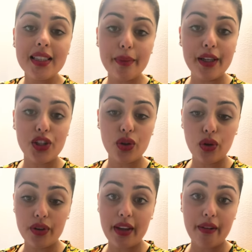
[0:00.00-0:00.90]
to make
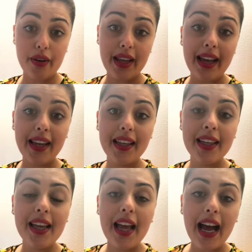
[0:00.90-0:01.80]
sure they're okay,
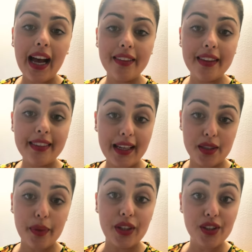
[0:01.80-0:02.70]
and then
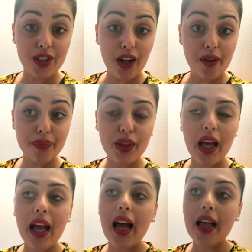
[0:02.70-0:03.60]
that's when you start.
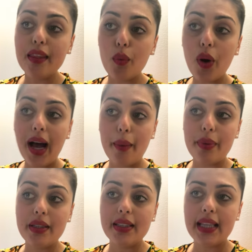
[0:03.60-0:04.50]
And then what
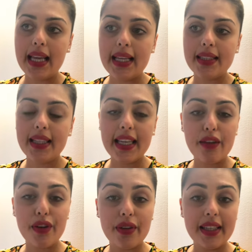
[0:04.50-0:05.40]
happens is they
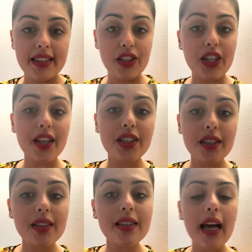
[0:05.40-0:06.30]
give you these
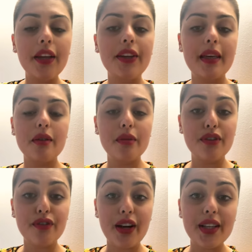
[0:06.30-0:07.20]
injections and you keep them in
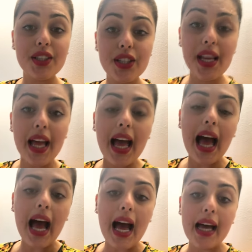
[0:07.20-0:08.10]
the fridge,
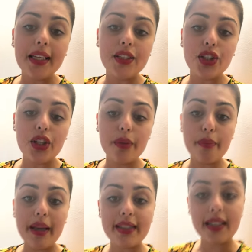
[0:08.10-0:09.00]
and
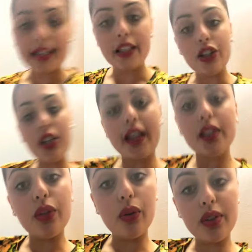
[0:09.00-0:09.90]
you basically
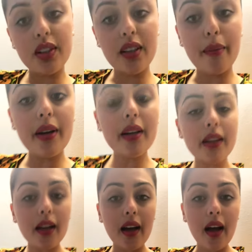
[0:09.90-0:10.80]
inject your
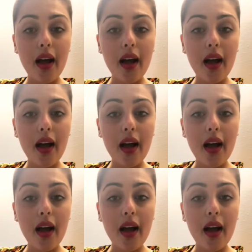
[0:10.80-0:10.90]
stomach